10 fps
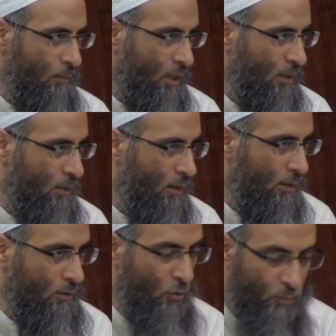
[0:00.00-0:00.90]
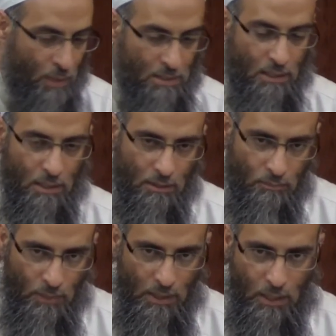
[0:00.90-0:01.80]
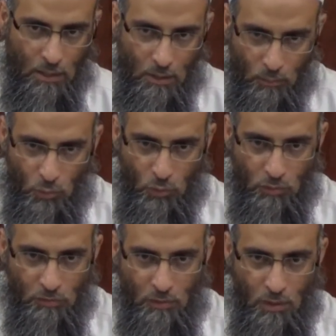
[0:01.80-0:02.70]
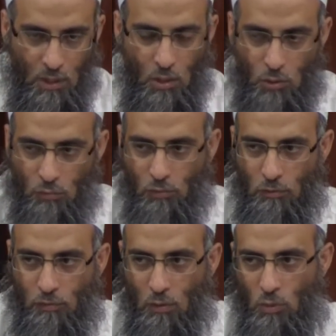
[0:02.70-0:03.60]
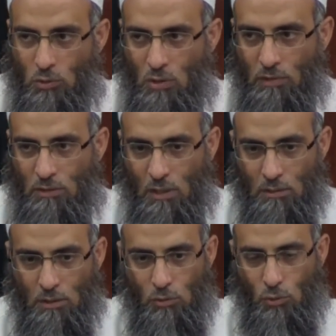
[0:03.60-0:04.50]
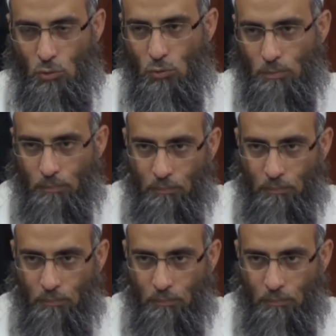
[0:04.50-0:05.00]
In the heart. So basically making the move to fulfill what you have intended to do,